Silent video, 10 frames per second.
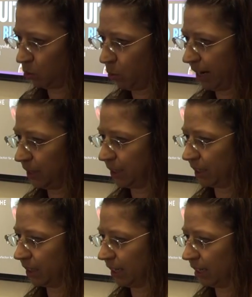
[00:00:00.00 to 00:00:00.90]
where
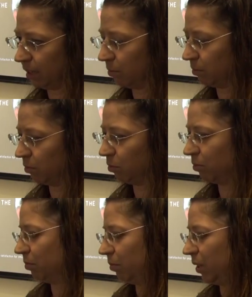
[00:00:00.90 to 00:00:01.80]
you,
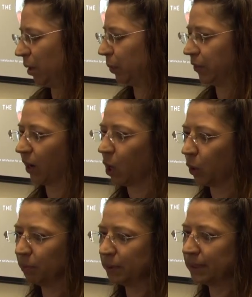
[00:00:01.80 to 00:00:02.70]
you know, when you're at
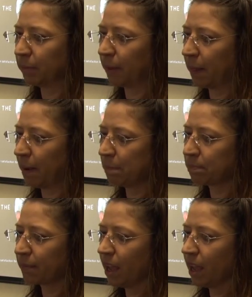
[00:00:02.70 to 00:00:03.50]
home or something like that.